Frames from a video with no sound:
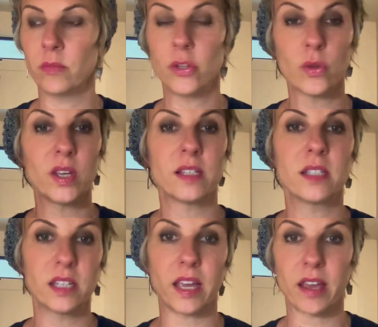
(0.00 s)
do things
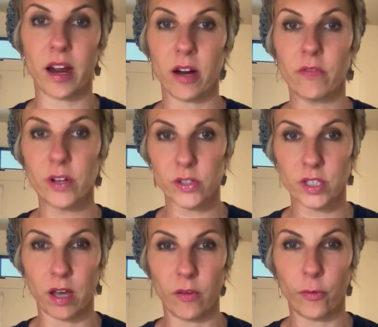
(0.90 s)
to take care of
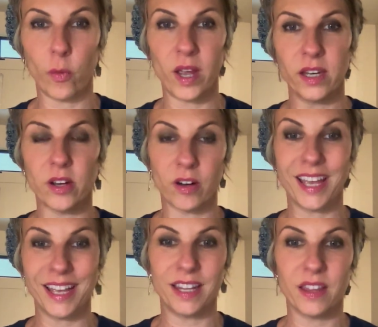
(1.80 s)
yourself, when you're
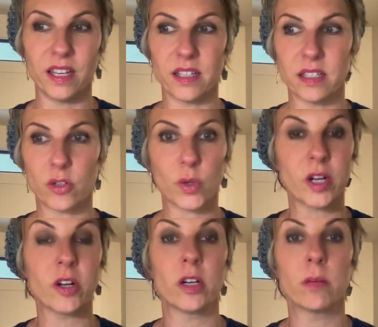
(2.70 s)
in this
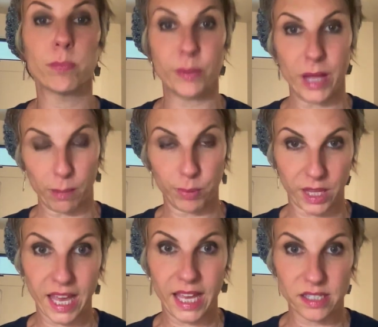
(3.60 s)
triggered
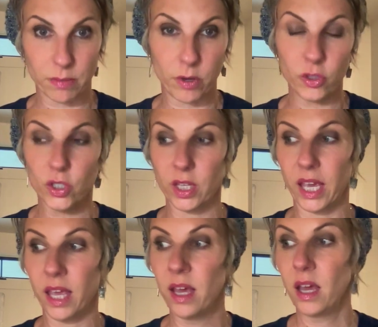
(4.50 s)
place
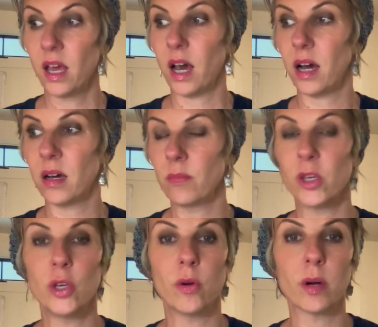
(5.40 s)
emotionally,
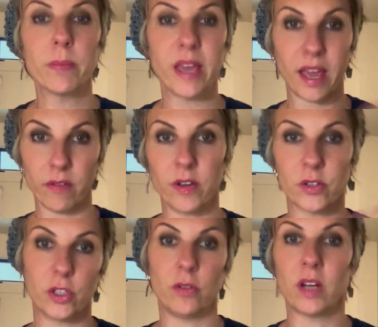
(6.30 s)
your
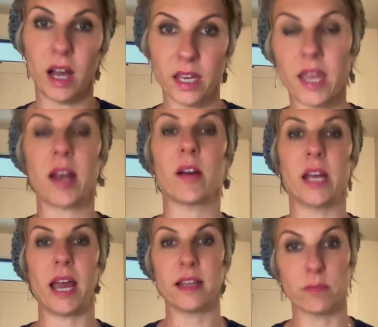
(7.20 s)
behaviors do not
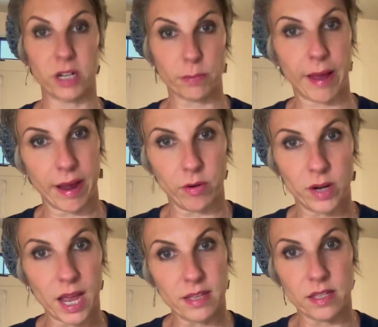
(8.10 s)
carry as much power
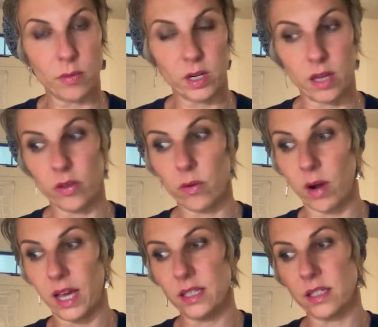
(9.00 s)
as they would
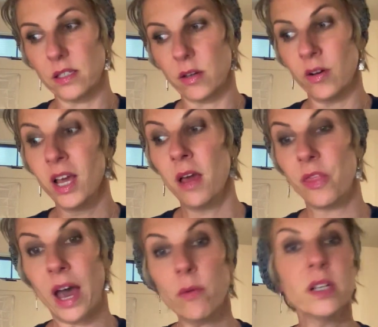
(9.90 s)
otherwise. And so
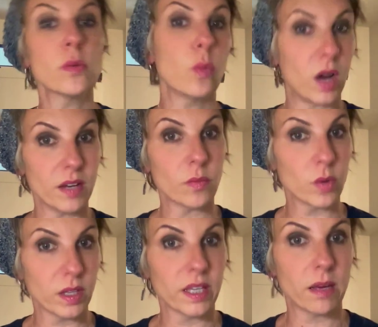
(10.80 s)
that was one
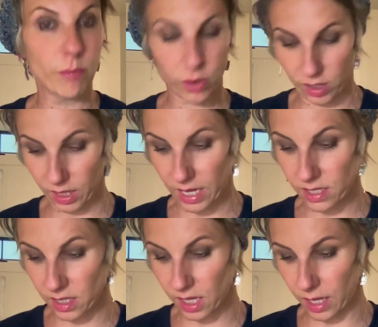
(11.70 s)
really important
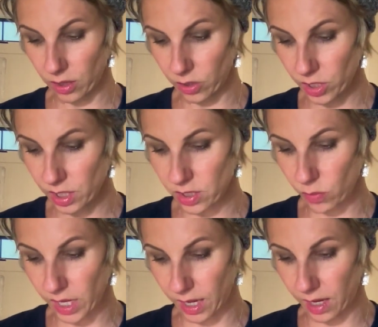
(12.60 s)
lesson that I learned this
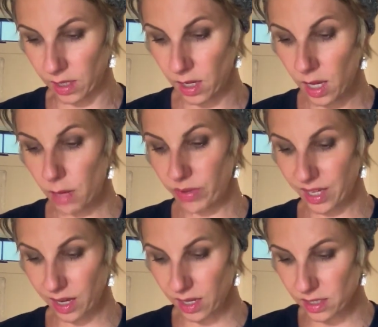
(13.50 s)
weekend
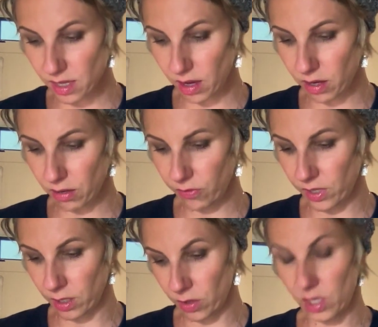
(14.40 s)
because of, the